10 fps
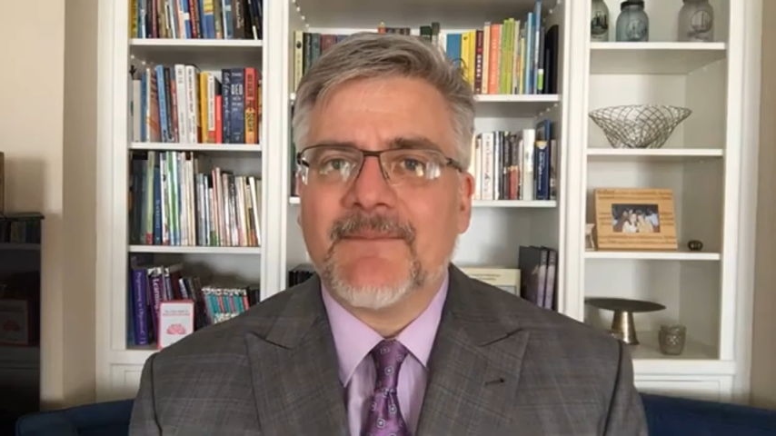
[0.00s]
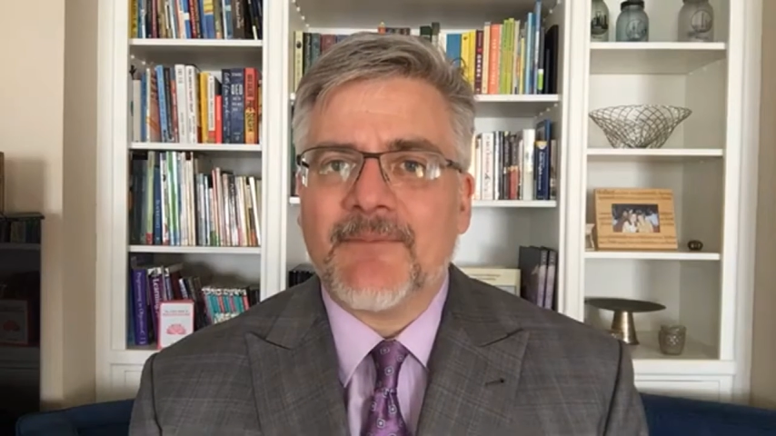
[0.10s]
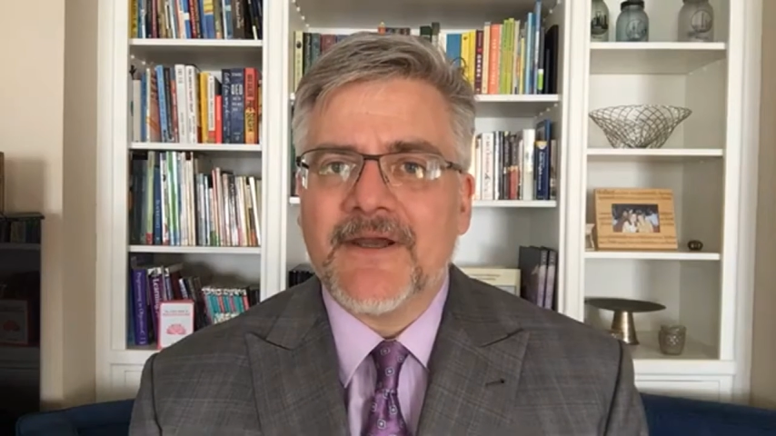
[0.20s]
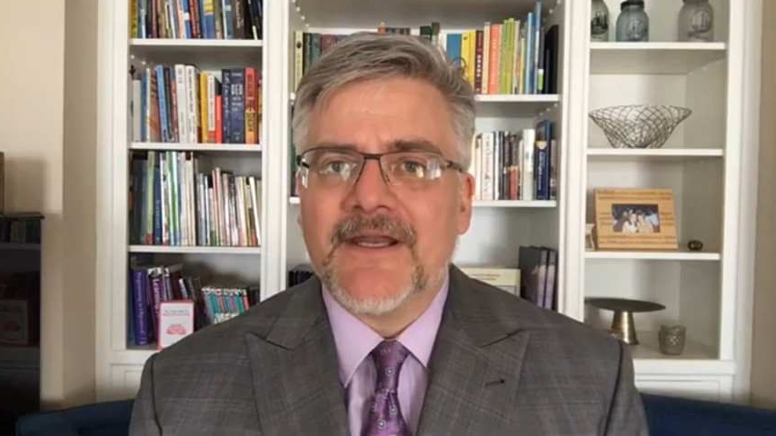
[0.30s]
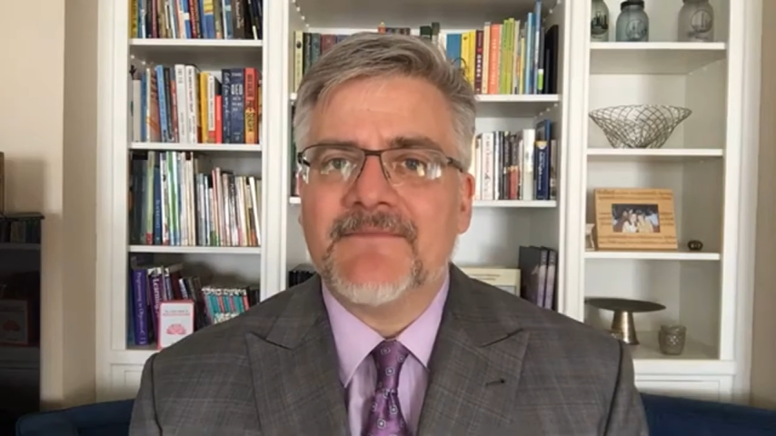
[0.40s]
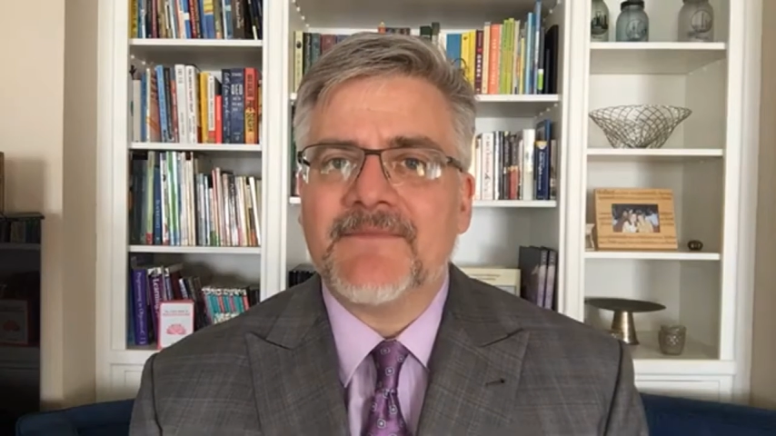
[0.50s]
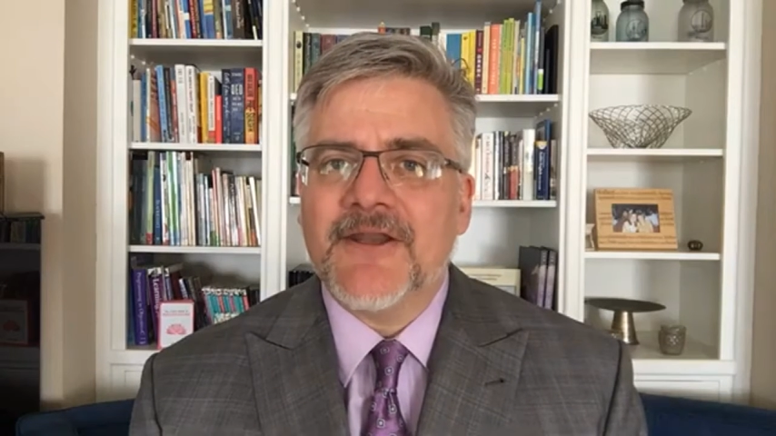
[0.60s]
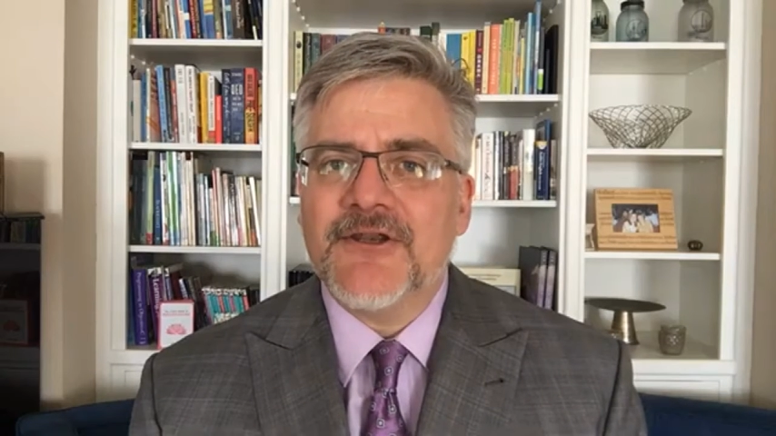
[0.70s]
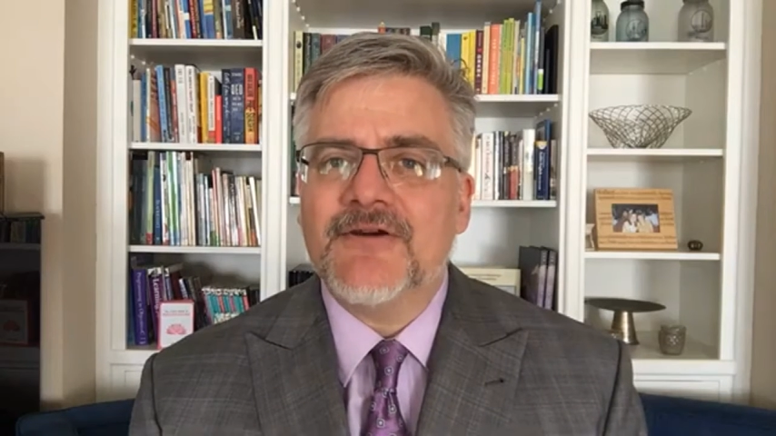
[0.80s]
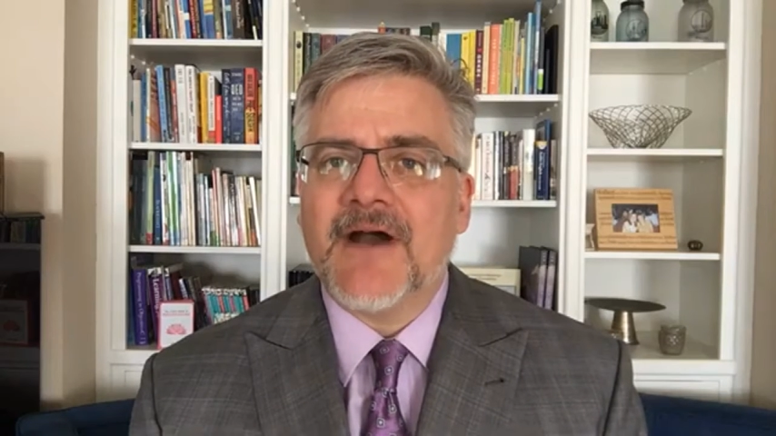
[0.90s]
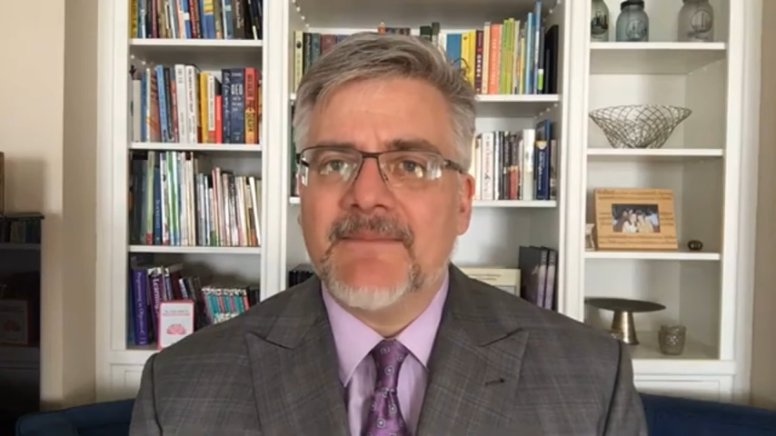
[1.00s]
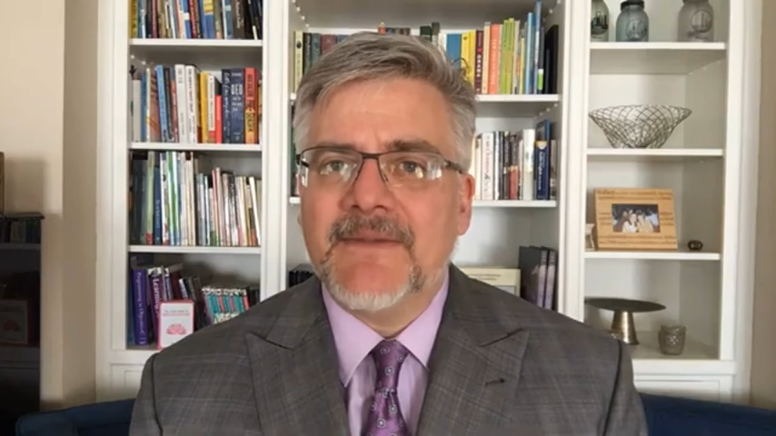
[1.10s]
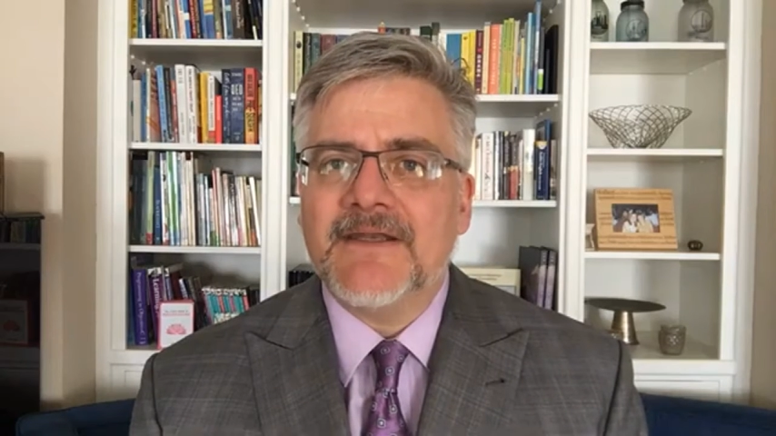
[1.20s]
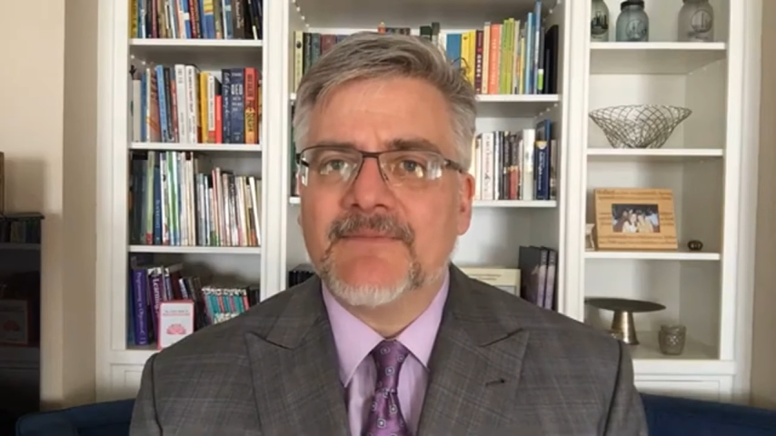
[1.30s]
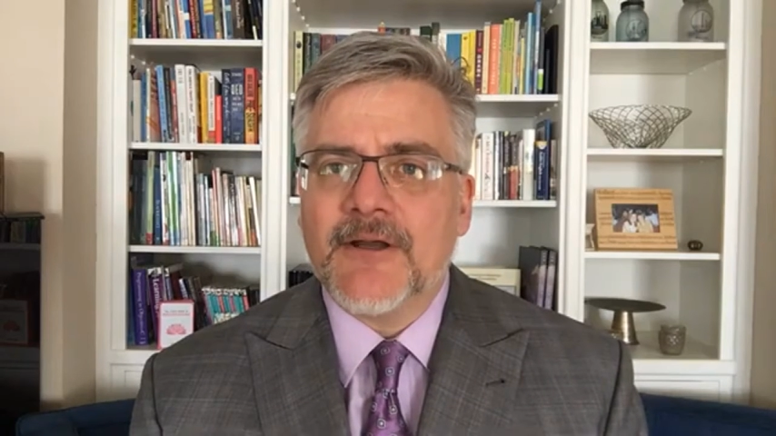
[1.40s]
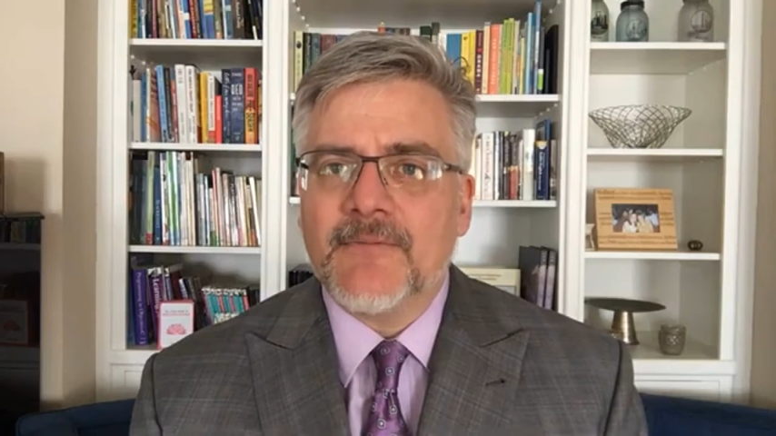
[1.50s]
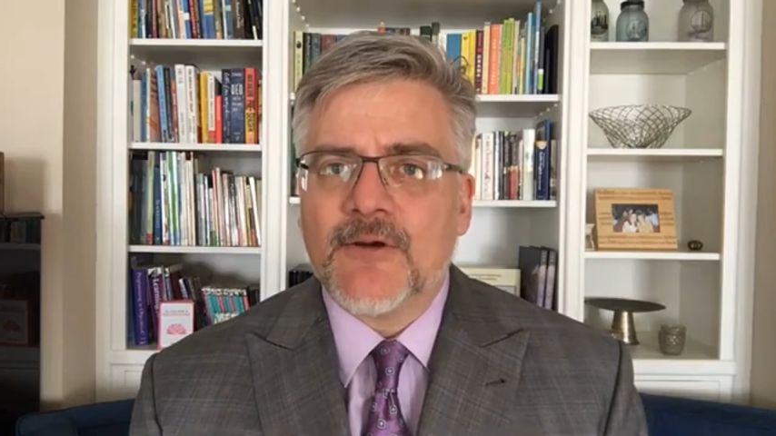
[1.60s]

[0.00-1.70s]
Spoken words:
appointed a new IB diploma